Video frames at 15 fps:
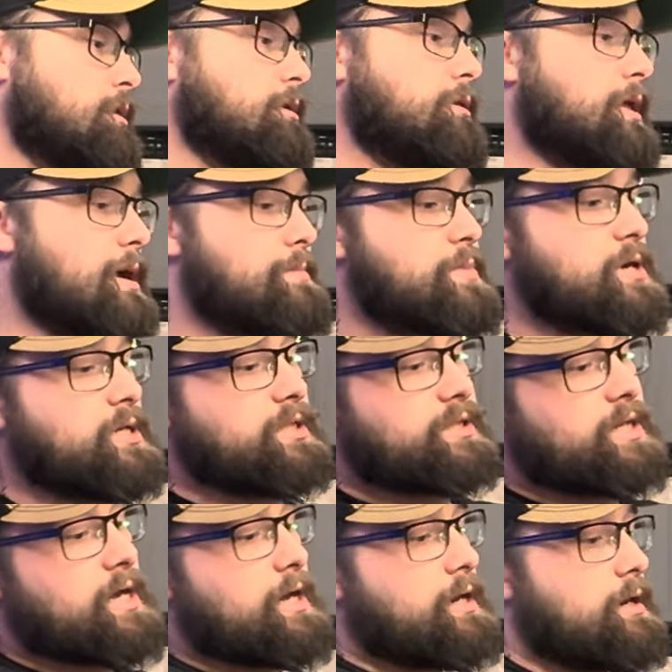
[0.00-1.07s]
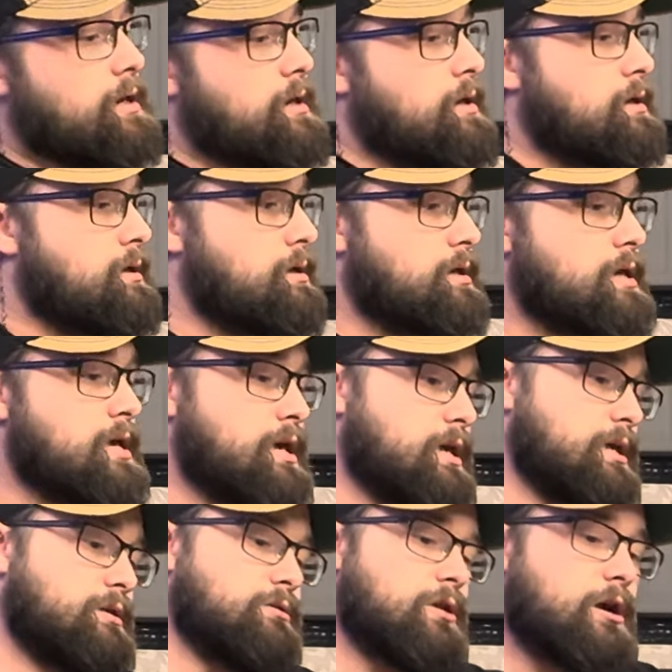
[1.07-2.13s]
That being said,
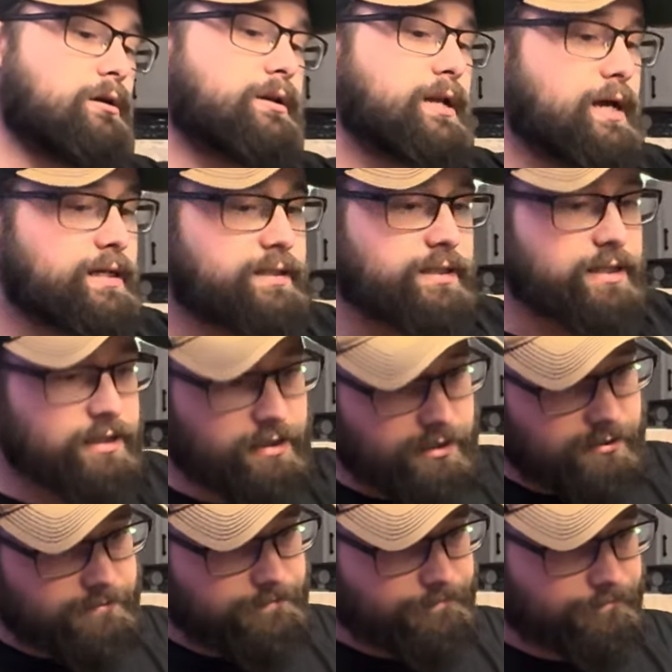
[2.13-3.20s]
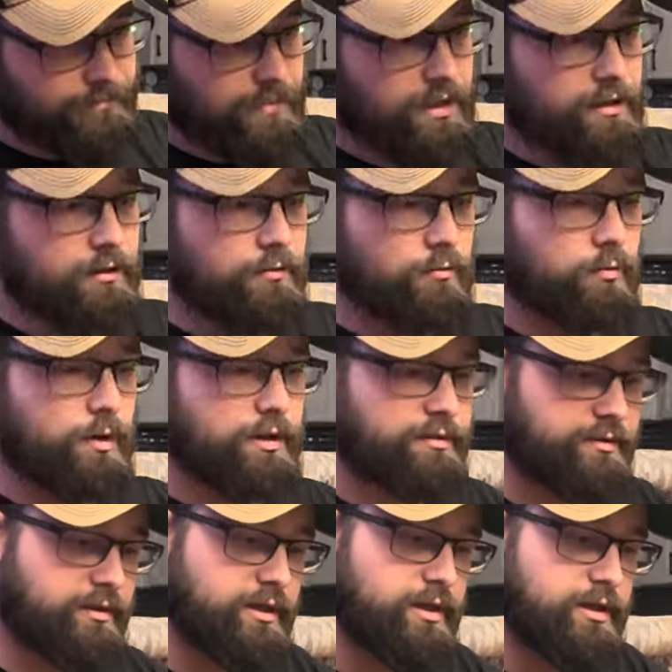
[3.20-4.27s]
a Glock 19
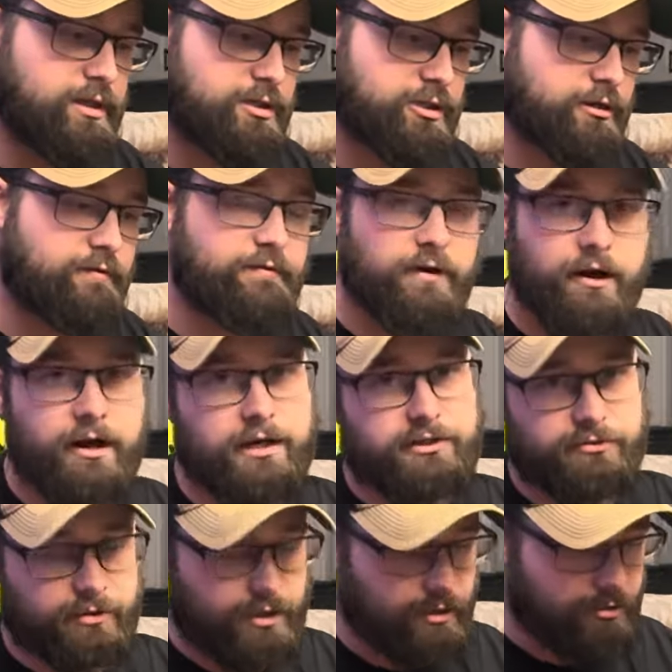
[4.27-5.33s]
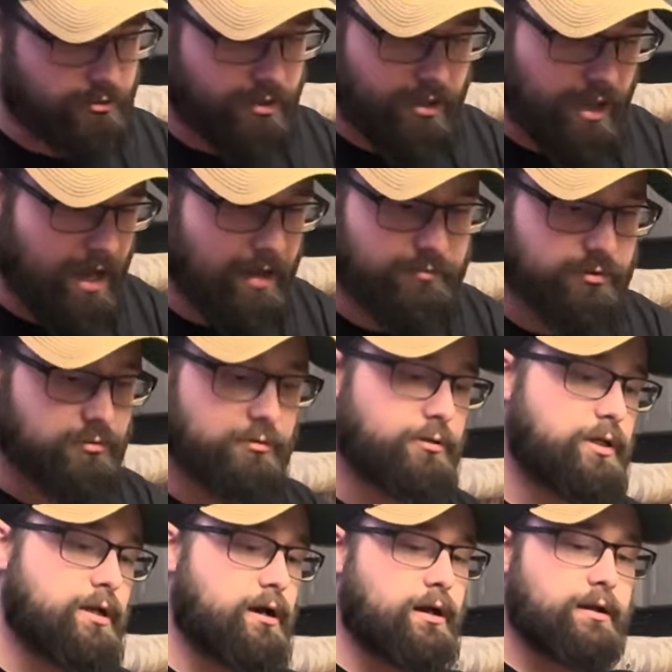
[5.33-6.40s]
with the Surefire X300,
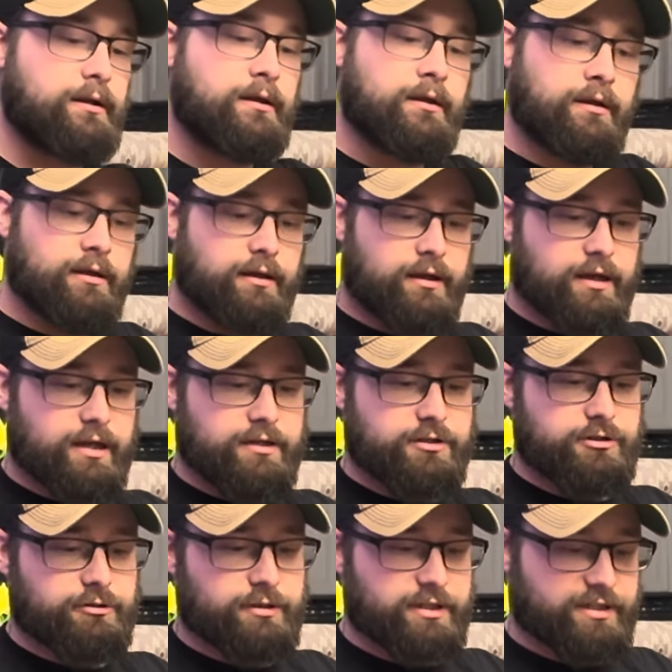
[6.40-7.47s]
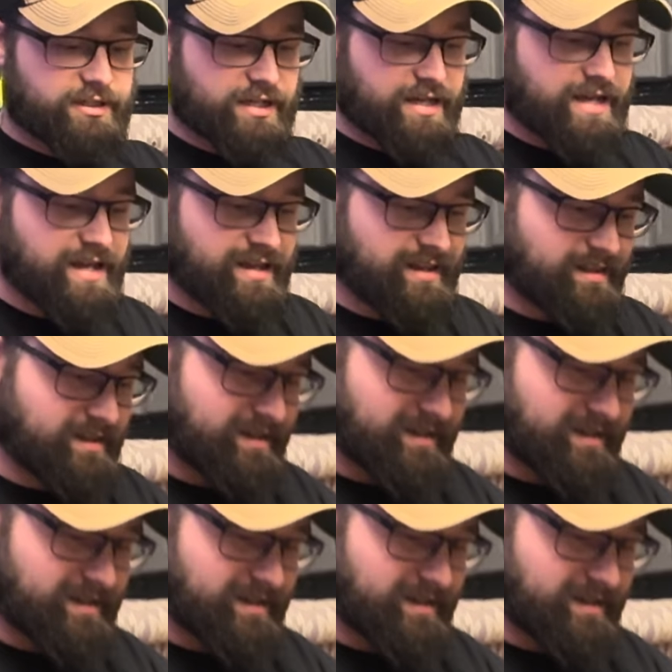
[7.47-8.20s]
absolutely not. As you can see, the